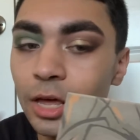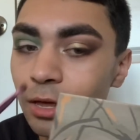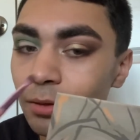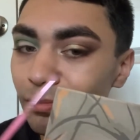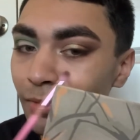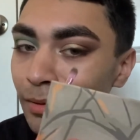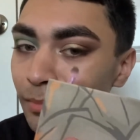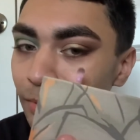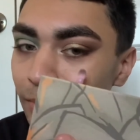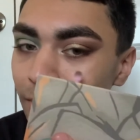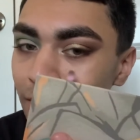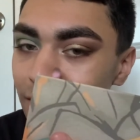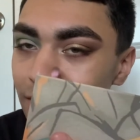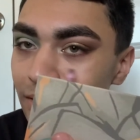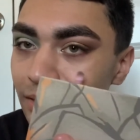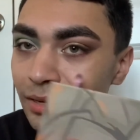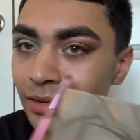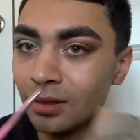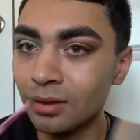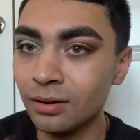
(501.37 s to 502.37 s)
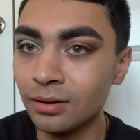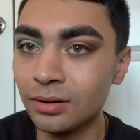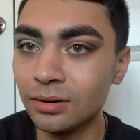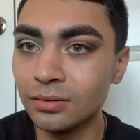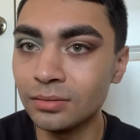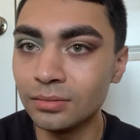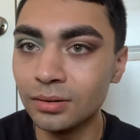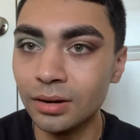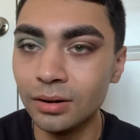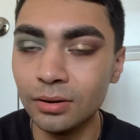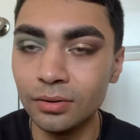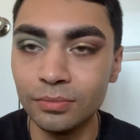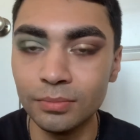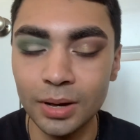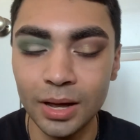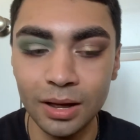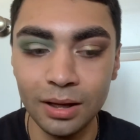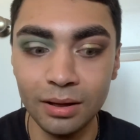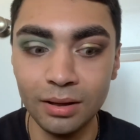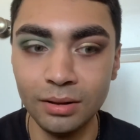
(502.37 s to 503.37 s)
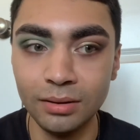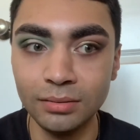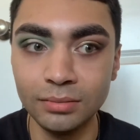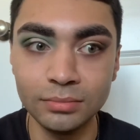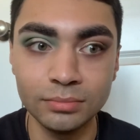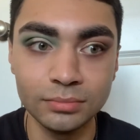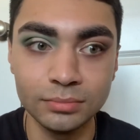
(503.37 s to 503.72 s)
Maybe because the glitter all over my eye,